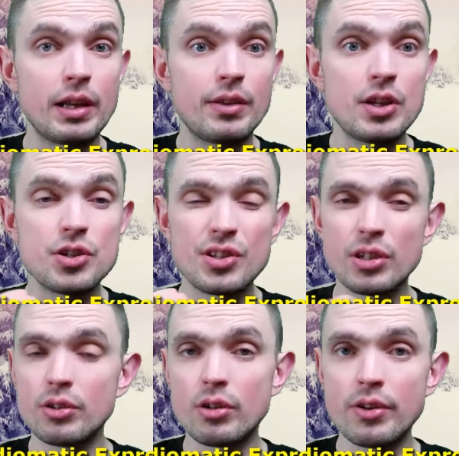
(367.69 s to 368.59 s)
They just
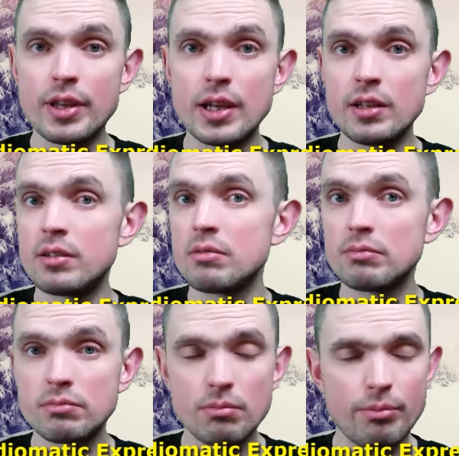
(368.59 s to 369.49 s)
ignore that,
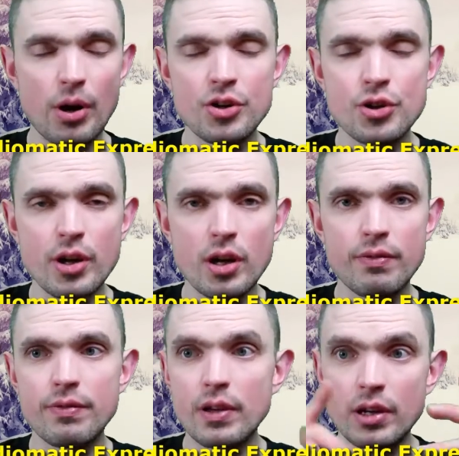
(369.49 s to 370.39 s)
brush it
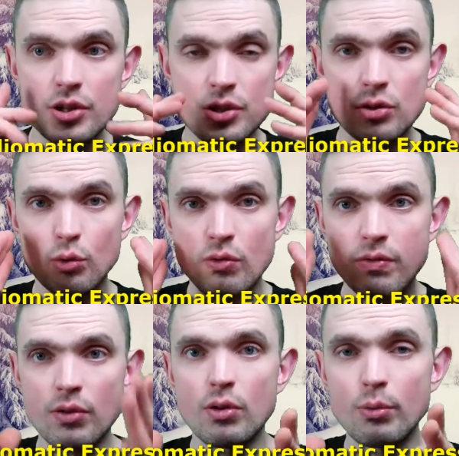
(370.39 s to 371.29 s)
off, and just look
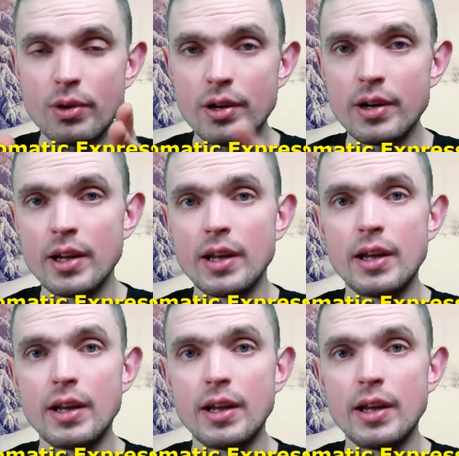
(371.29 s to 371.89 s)
forward